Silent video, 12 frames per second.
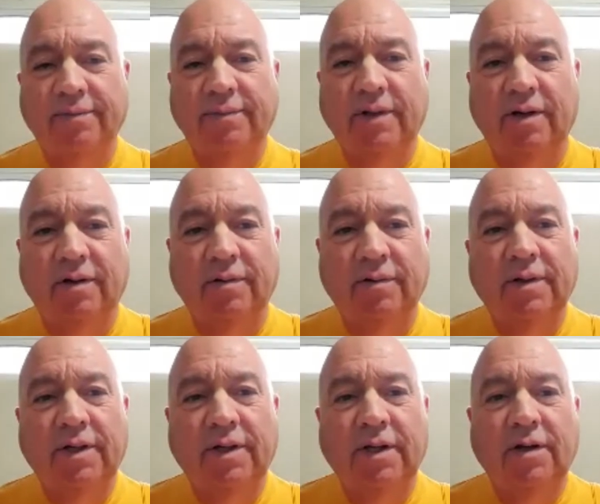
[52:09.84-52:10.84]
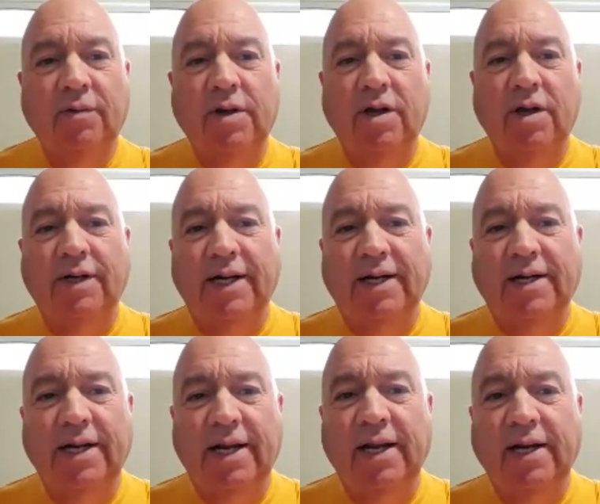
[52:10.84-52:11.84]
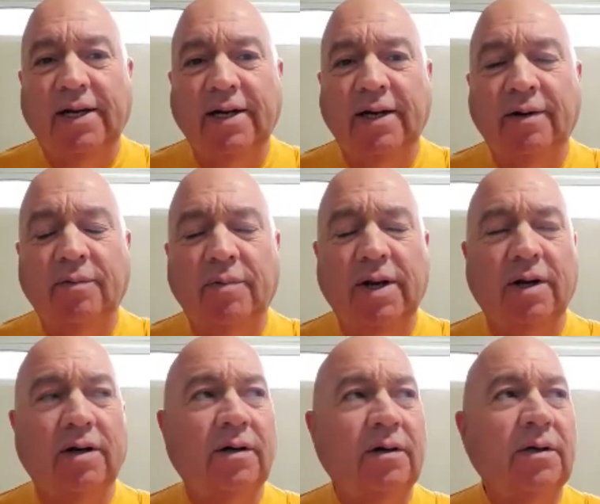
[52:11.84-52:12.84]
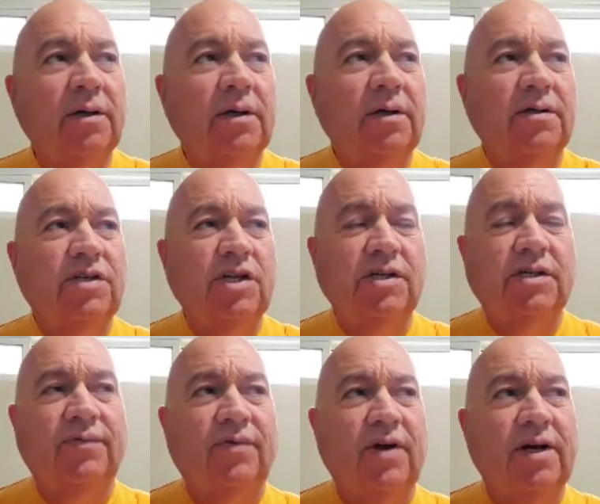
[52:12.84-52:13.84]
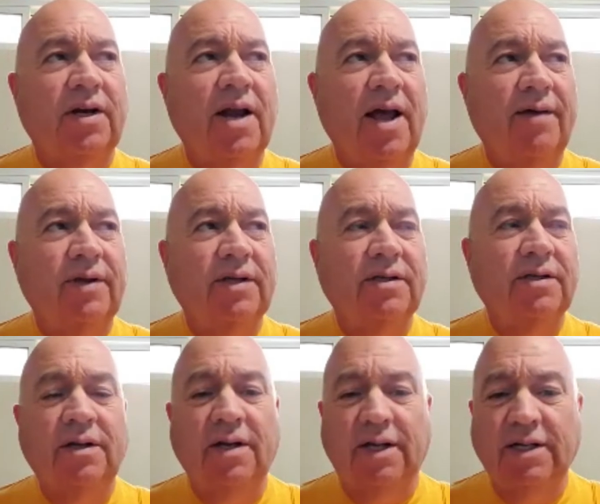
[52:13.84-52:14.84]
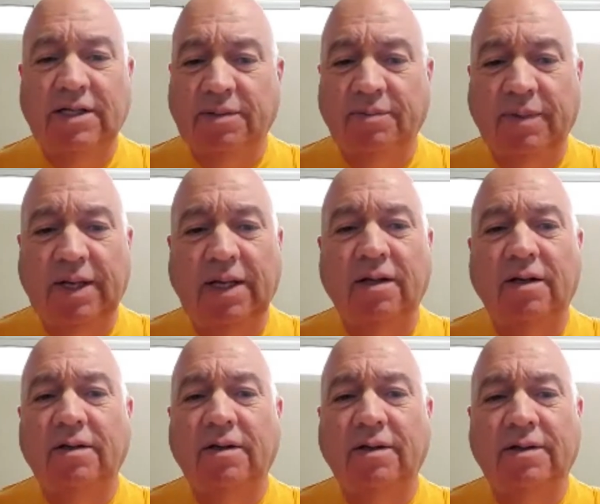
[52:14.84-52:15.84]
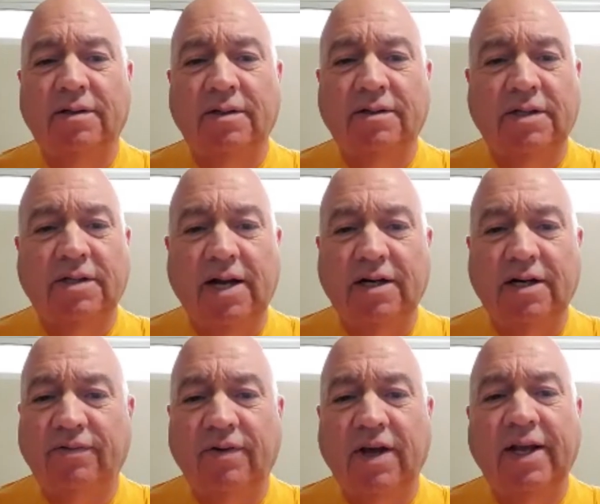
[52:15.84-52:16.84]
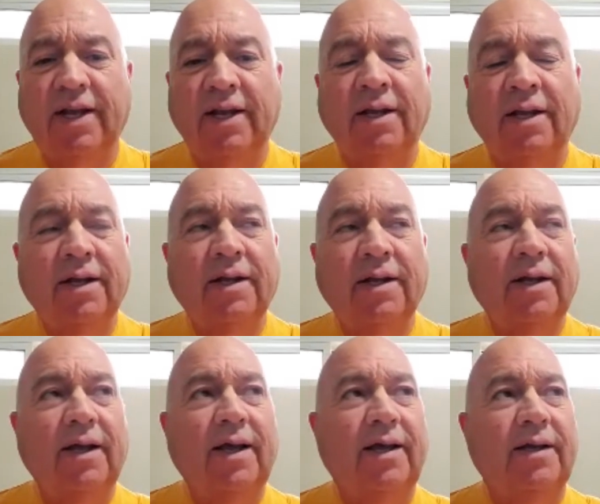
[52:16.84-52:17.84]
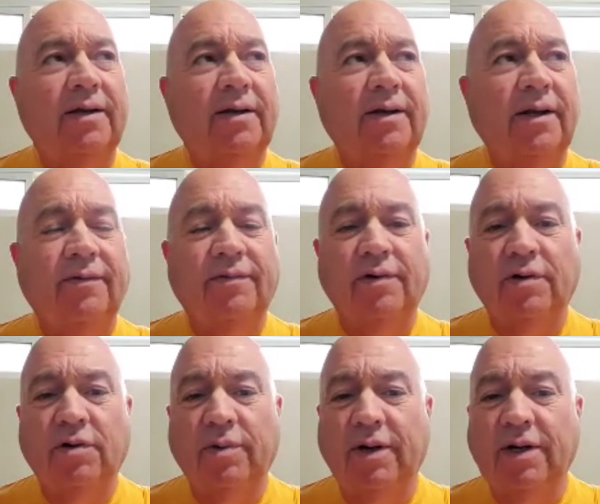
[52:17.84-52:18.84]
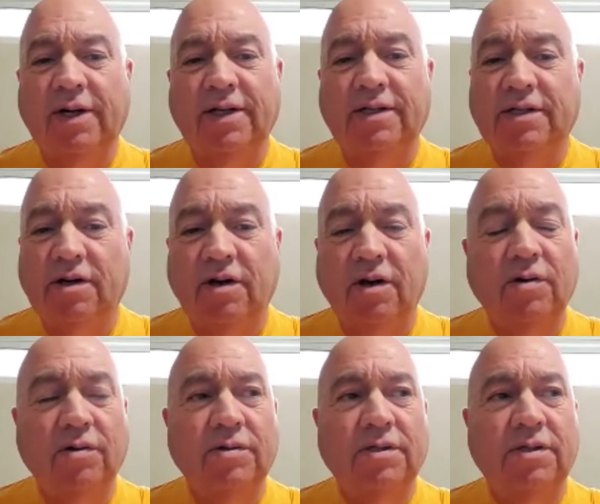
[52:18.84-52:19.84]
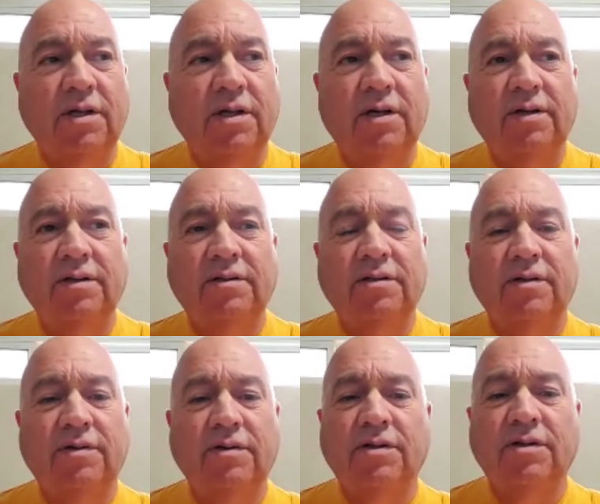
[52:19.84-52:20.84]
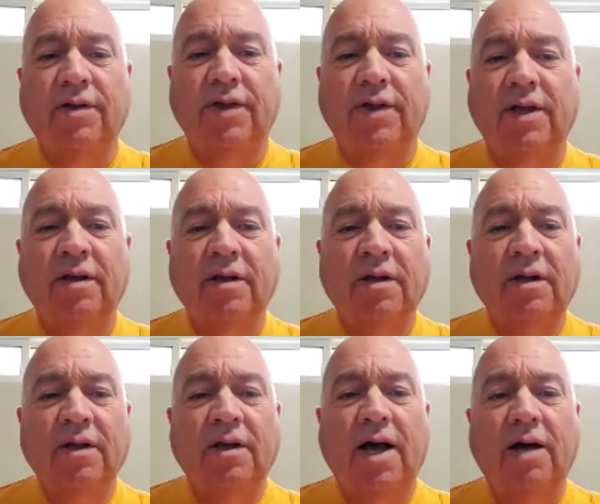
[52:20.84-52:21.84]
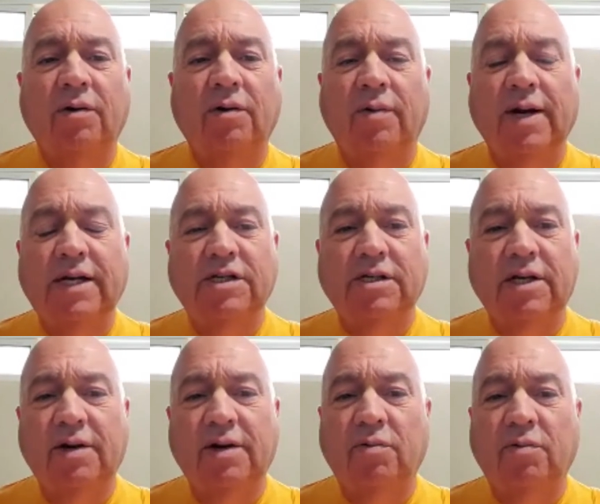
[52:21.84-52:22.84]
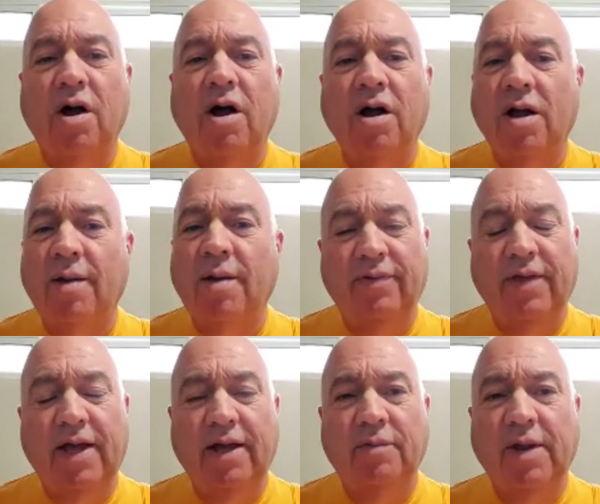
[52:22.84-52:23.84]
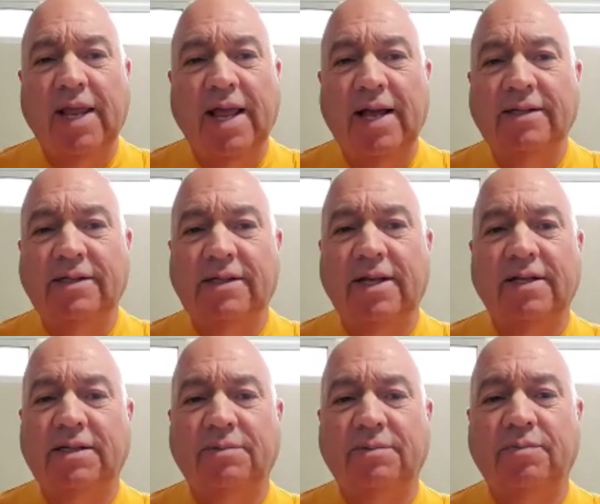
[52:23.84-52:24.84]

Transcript: you know. We all need to eat, and we are justified in having a nice meal, satisfying, and even to wear nice clothes. There's nothing outrageously wrong about that. We can't say it's